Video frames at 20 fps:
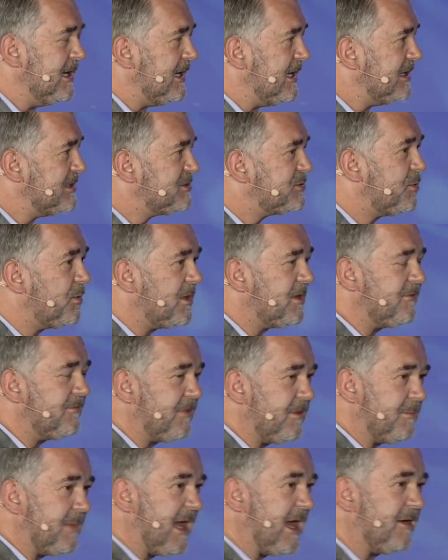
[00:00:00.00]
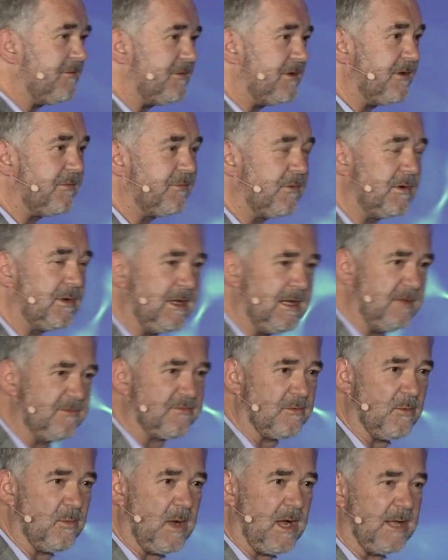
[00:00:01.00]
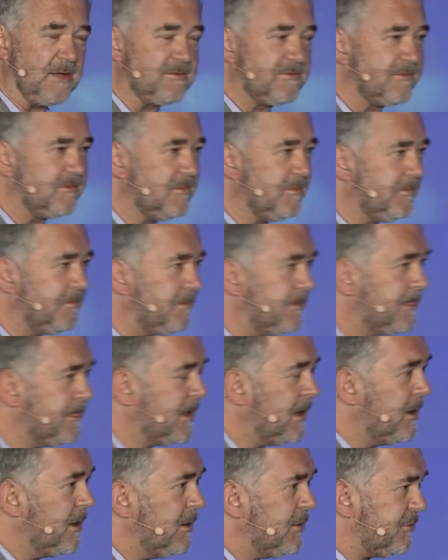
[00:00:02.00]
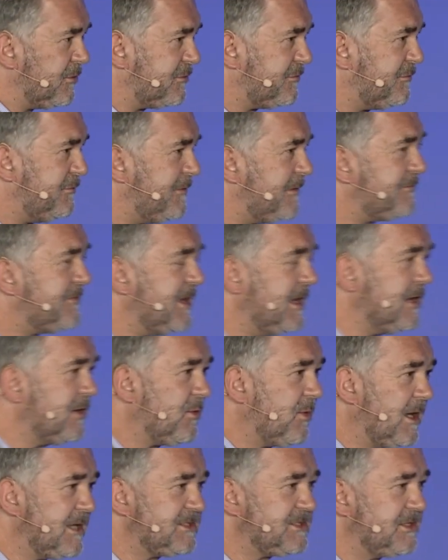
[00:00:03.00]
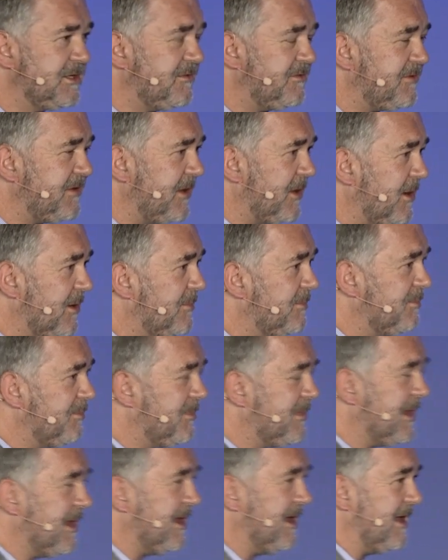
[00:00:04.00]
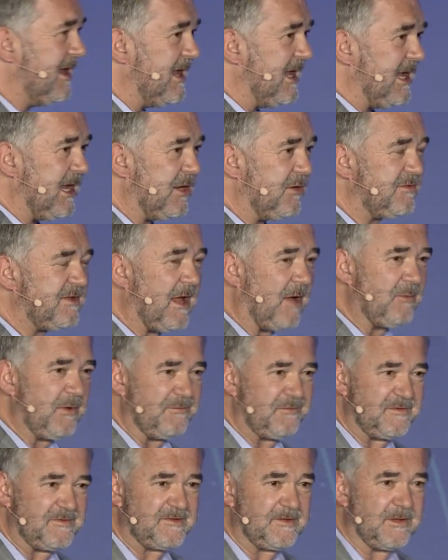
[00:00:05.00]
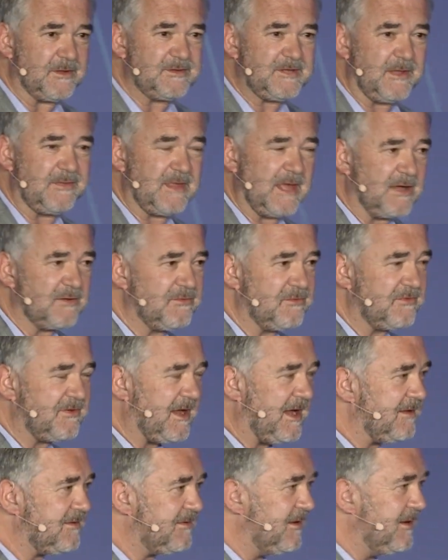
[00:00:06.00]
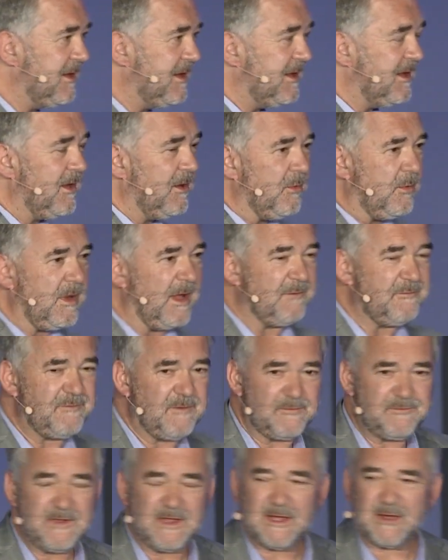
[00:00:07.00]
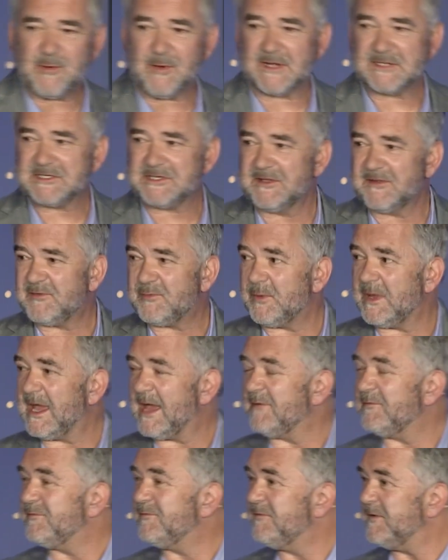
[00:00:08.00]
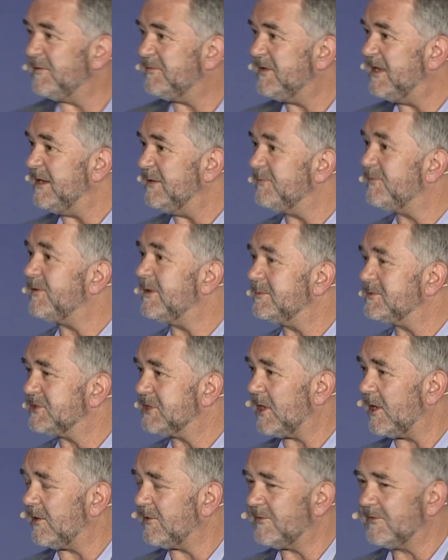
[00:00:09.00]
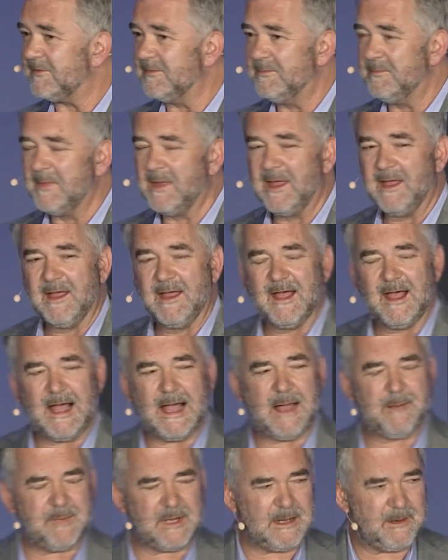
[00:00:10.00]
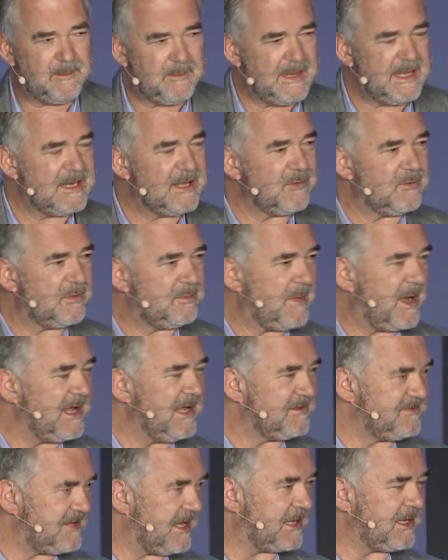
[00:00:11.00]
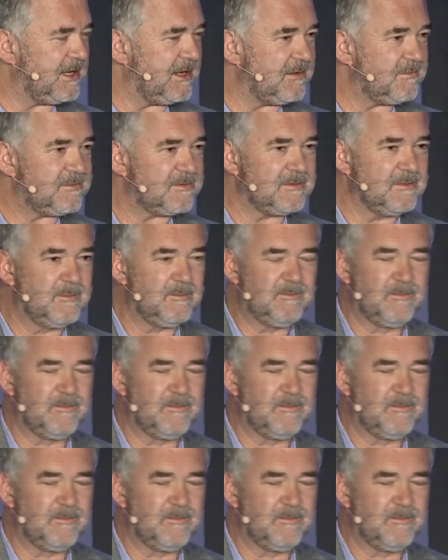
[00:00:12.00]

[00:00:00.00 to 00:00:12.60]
Each one of them have different needs or wants. There's 15 questions here. Here's how we facilitate the exercise. We have 15 questions, we have 15 flip charts. I'm in a meeting with my executives.